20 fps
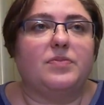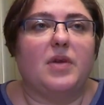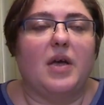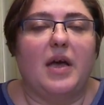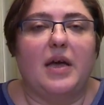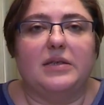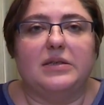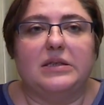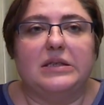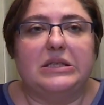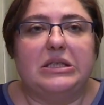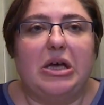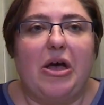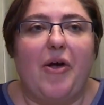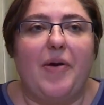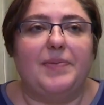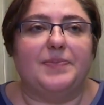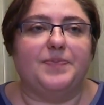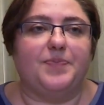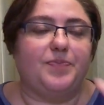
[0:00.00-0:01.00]
And
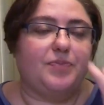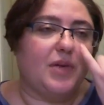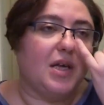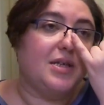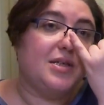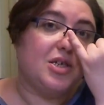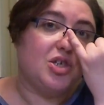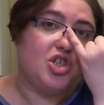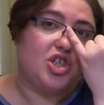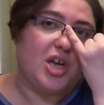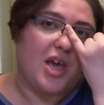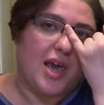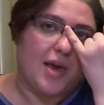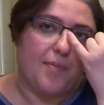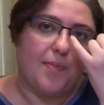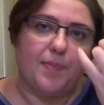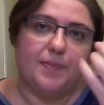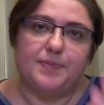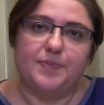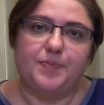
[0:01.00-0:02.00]
it's a
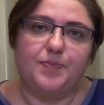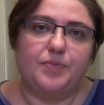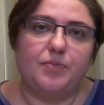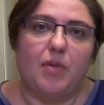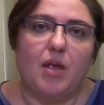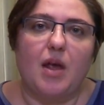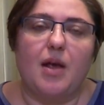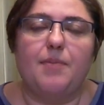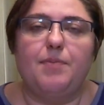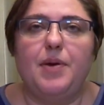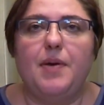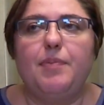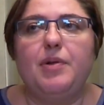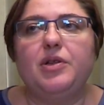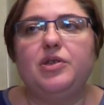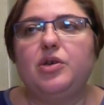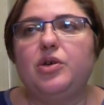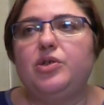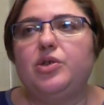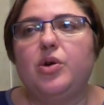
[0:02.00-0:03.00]
shame.
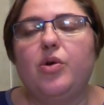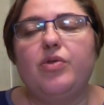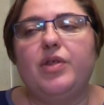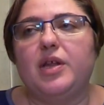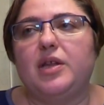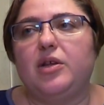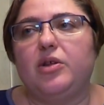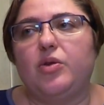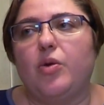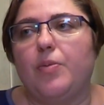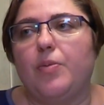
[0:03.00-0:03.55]
People don't know that,